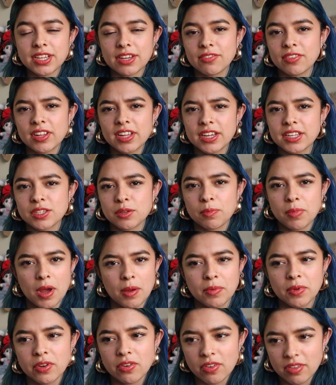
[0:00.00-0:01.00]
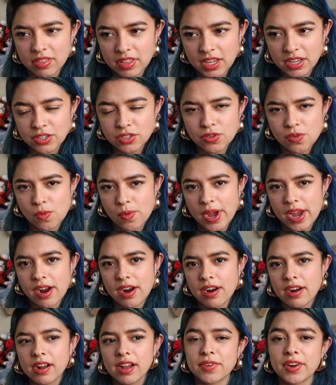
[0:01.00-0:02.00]
I feel like it's a popular thing to
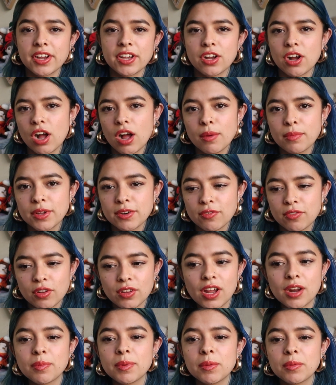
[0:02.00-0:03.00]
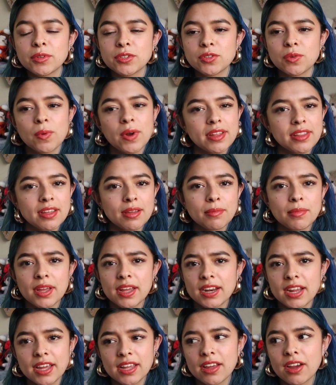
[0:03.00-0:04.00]
wear. It's very common for a lot of people to wear them,
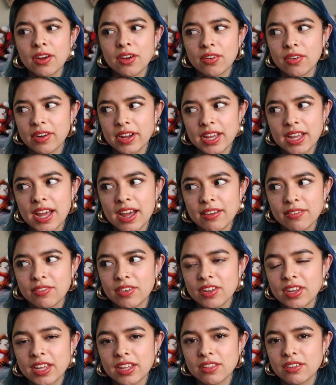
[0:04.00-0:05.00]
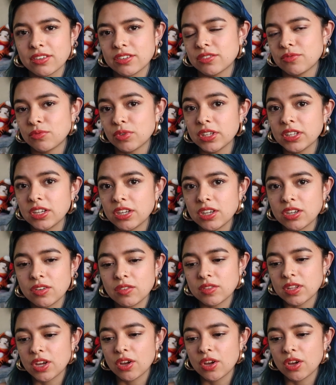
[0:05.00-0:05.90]
and I agree. I feel like they're really cute.